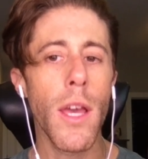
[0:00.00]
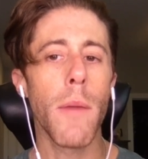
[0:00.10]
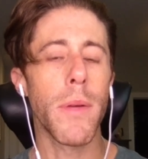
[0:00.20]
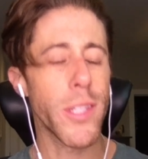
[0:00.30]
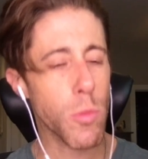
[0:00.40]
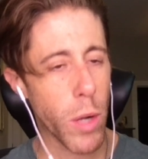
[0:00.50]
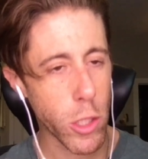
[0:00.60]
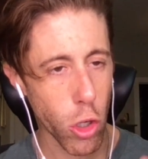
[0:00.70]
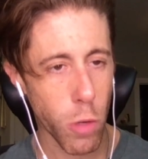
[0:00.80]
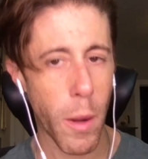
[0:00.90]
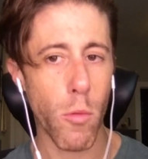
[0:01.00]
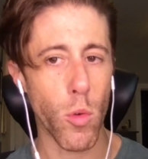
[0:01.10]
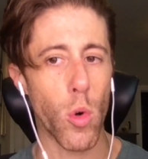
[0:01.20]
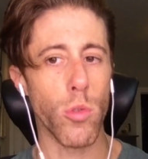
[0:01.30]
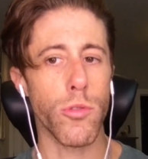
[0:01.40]
But this is what I talk about
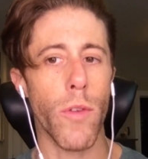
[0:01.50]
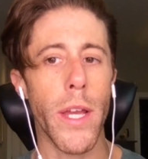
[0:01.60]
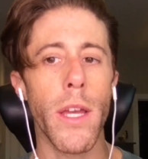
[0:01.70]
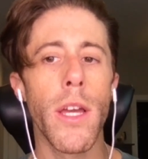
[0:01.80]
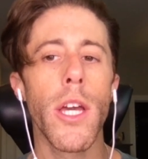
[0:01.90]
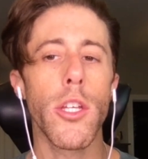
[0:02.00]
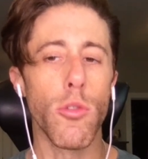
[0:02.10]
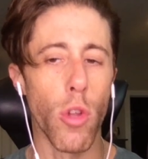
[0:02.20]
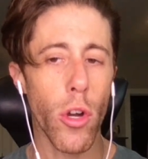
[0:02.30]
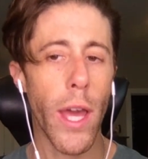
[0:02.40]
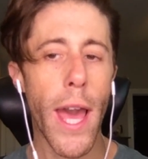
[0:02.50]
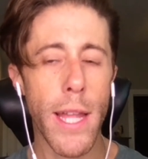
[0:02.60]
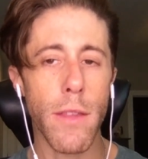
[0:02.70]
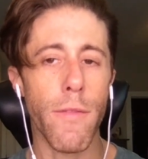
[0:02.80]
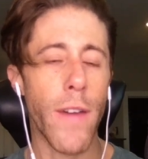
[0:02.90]
roles, right? You look at
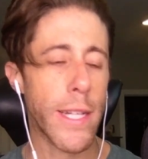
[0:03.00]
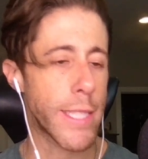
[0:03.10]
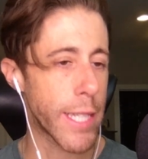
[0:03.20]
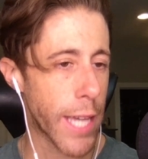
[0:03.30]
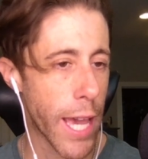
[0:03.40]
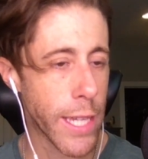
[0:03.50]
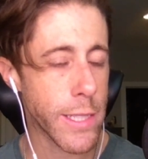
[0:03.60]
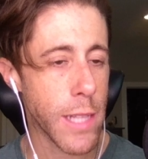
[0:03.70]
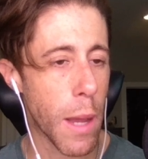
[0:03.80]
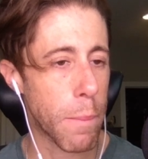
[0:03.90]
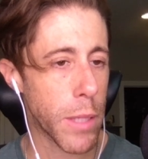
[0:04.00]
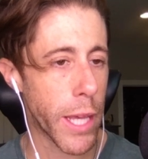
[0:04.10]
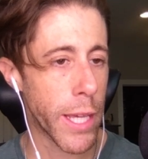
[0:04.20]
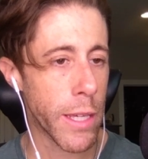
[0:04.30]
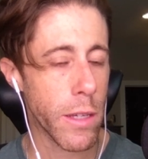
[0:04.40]
the fact TK is not
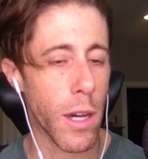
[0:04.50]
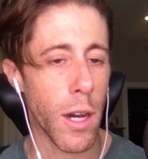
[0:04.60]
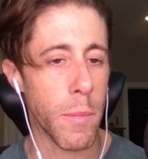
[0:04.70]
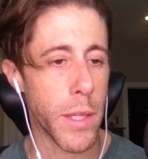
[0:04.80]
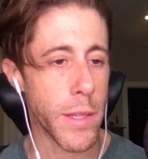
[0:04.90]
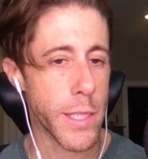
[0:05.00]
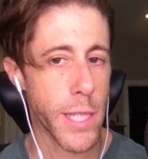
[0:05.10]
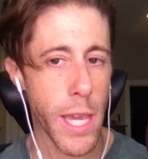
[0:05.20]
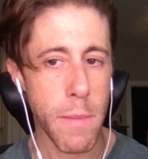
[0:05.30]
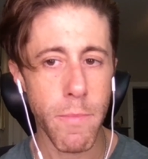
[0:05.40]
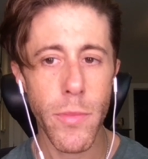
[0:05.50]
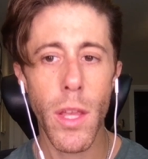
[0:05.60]
playing in this game.